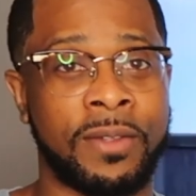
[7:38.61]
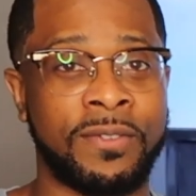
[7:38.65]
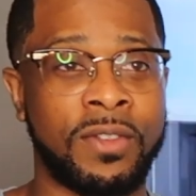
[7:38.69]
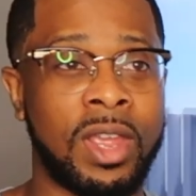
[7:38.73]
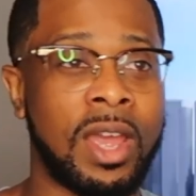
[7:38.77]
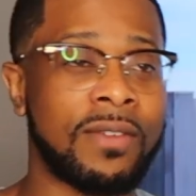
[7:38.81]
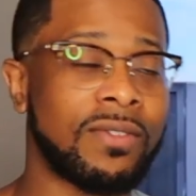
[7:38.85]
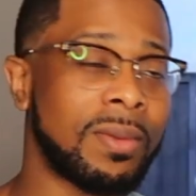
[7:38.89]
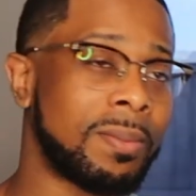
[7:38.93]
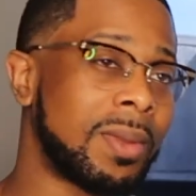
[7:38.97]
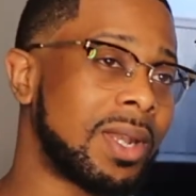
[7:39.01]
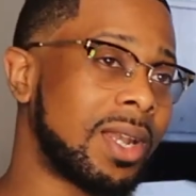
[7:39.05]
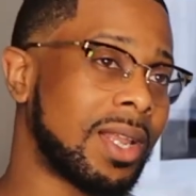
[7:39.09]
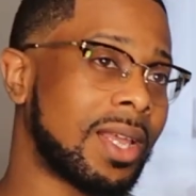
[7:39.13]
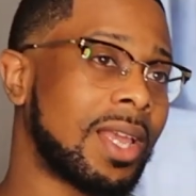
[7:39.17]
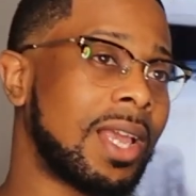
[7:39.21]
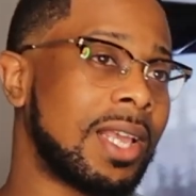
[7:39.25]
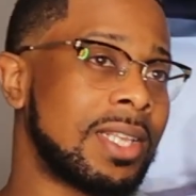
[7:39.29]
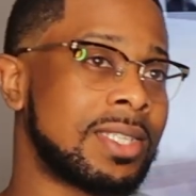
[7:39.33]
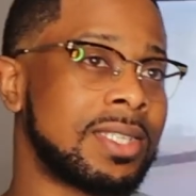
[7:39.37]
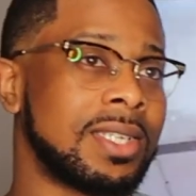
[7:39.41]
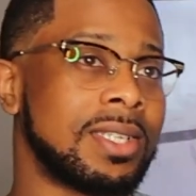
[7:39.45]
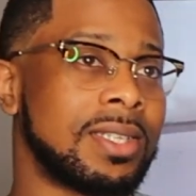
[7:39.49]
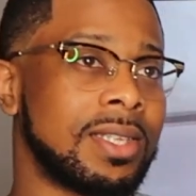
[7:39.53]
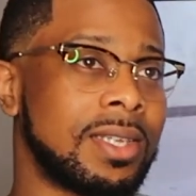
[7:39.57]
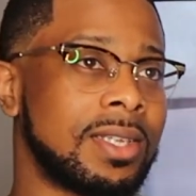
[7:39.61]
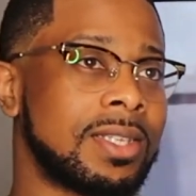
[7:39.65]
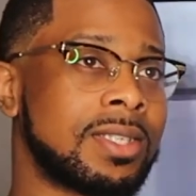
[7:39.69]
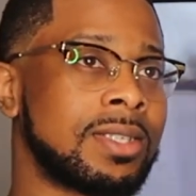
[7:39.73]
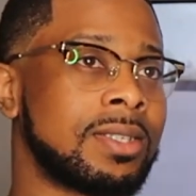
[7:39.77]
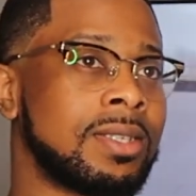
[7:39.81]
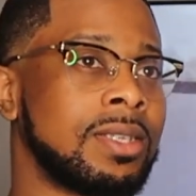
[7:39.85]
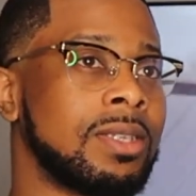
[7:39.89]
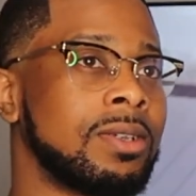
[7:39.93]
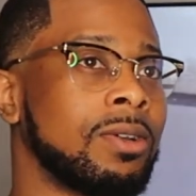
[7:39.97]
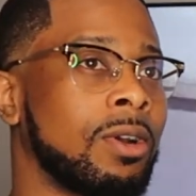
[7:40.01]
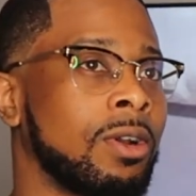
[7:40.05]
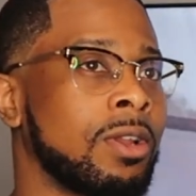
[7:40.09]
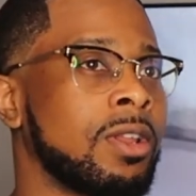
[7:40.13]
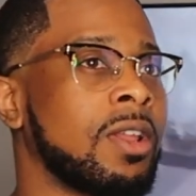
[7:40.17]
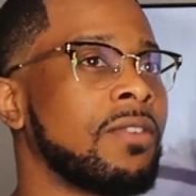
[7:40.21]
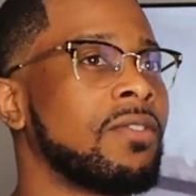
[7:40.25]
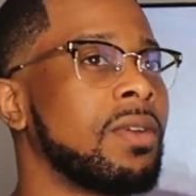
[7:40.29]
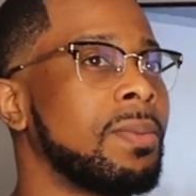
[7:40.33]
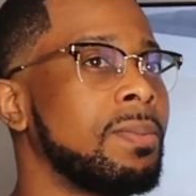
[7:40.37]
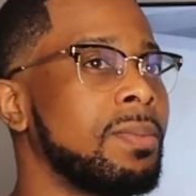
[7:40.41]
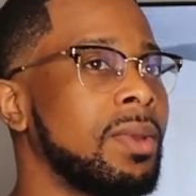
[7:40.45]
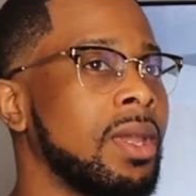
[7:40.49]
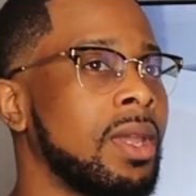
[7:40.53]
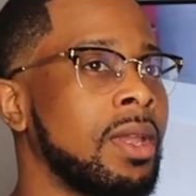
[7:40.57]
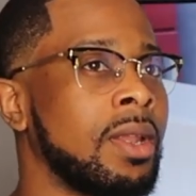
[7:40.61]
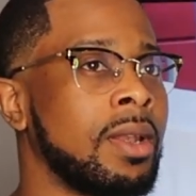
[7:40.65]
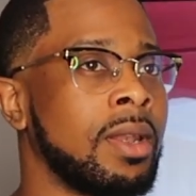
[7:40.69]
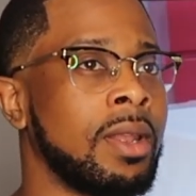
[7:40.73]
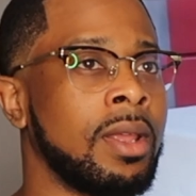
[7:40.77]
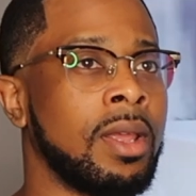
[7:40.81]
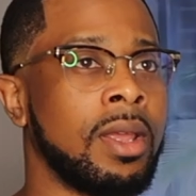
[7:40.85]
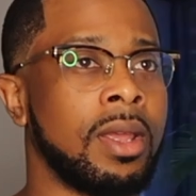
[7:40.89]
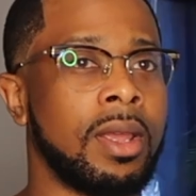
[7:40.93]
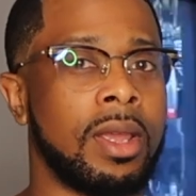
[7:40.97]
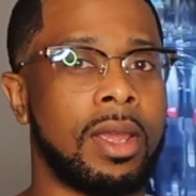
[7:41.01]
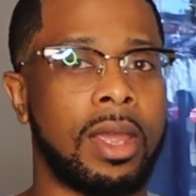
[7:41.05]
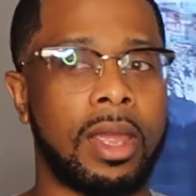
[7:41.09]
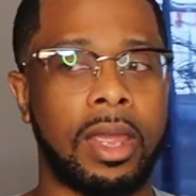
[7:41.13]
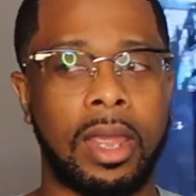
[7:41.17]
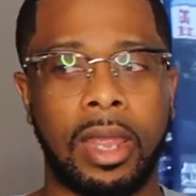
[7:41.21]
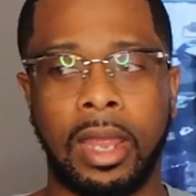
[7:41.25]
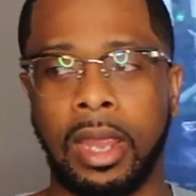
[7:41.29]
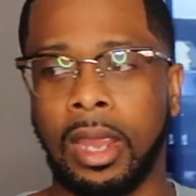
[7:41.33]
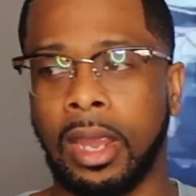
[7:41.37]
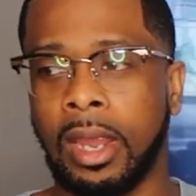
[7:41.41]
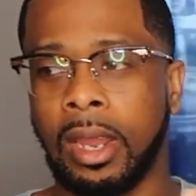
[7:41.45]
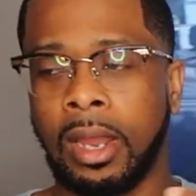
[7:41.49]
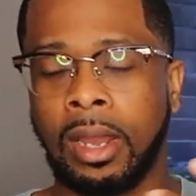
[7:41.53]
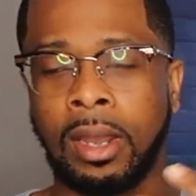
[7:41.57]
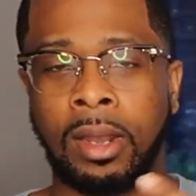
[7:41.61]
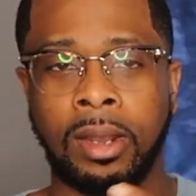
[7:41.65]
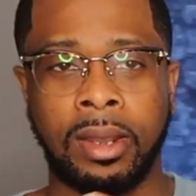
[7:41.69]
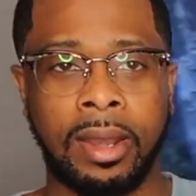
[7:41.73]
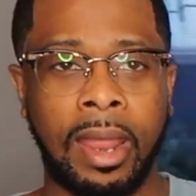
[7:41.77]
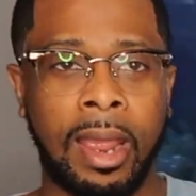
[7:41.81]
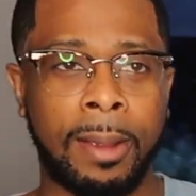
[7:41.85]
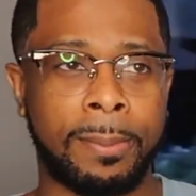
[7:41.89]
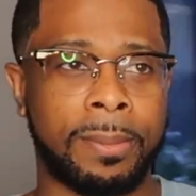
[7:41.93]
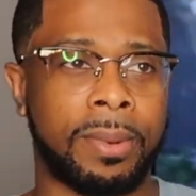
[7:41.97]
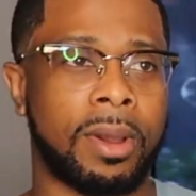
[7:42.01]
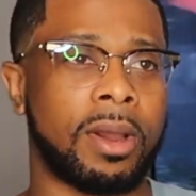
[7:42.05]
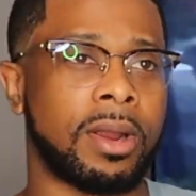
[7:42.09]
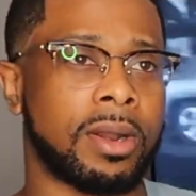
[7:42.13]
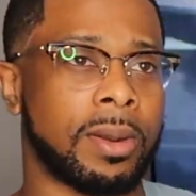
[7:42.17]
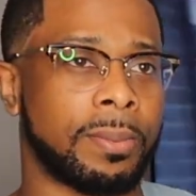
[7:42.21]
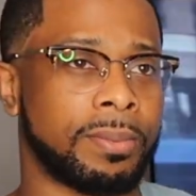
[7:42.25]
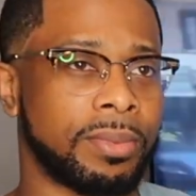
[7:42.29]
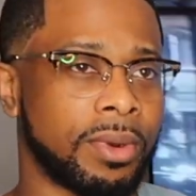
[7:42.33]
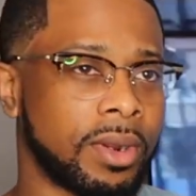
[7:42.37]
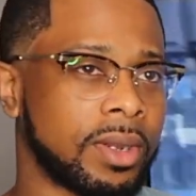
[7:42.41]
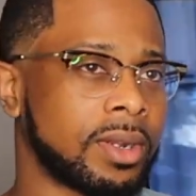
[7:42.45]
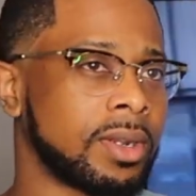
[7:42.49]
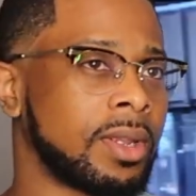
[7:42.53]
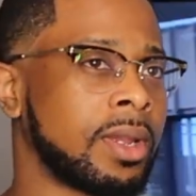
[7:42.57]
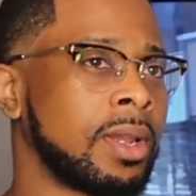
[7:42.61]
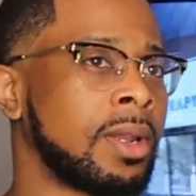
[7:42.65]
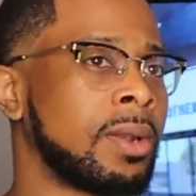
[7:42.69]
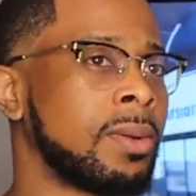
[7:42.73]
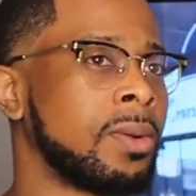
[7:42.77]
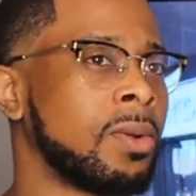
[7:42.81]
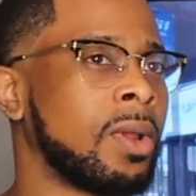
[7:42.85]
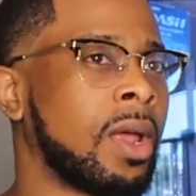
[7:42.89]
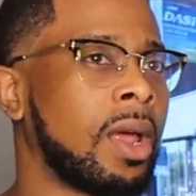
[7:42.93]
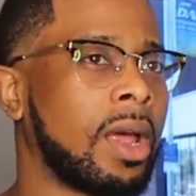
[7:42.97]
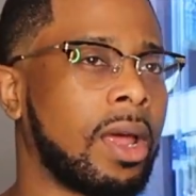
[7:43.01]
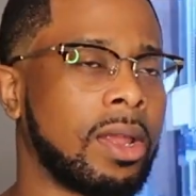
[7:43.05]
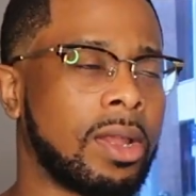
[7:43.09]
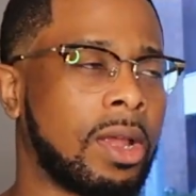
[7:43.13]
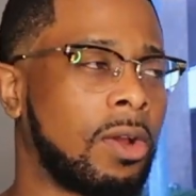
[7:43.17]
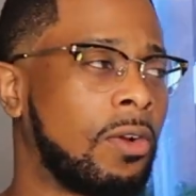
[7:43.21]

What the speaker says: If you ever been to KCDC or you ever been in that part of Brooklyn,